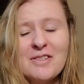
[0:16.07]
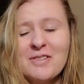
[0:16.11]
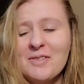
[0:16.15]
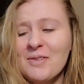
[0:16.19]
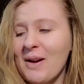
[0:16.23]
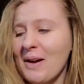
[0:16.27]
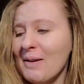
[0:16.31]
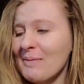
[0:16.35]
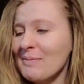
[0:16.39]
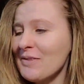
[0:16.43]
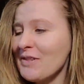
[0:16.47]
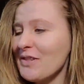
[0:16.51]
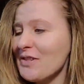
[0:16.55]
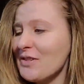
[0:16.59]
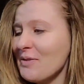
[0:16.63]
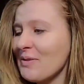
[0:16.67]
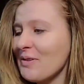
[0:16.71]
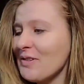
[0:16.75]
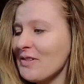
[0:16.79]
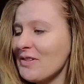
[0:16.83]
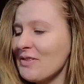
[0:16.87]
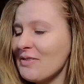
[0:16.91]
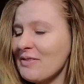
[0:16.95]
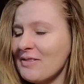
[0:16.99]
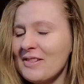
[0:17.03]
So I'm just
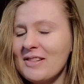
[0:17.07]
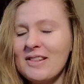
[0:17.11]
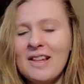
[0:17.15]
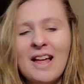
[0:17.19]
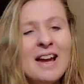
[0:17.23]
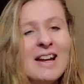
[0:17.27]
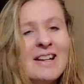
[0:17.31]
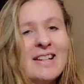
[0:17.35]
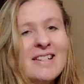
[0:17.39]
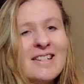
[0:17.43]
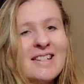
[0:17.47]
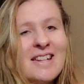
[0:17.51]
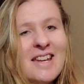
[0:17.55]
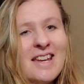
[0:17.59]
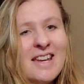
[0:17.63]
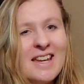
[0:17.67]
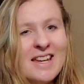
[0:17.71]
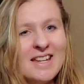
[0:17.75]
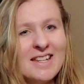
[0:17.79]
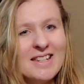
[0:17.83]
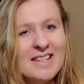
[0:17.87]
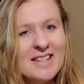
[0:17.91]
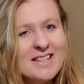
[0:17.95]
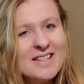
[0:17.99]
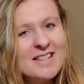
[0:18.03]
going to delight
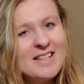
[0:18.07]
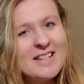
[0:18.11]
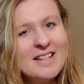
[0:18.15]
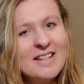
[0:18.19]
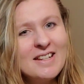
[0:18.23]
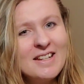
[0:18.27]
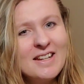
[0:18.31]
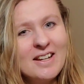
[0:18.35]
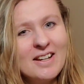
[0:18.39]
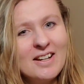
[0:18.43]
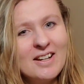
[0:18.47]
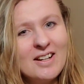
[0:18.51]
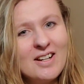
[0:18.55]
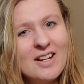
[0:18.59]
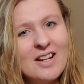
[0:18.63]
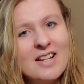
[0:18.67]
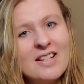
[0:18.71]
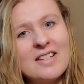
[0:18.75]
in sitting here.